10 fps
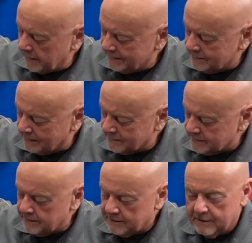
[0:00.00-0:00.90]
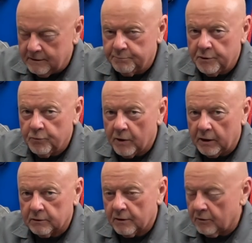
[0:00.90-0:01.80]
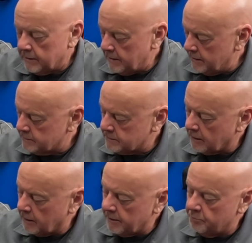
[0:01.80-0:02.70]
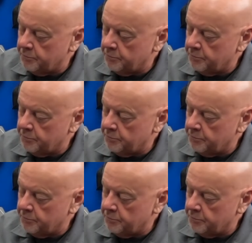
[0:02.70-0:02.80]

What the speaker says: It doesn't need to be welded on the inside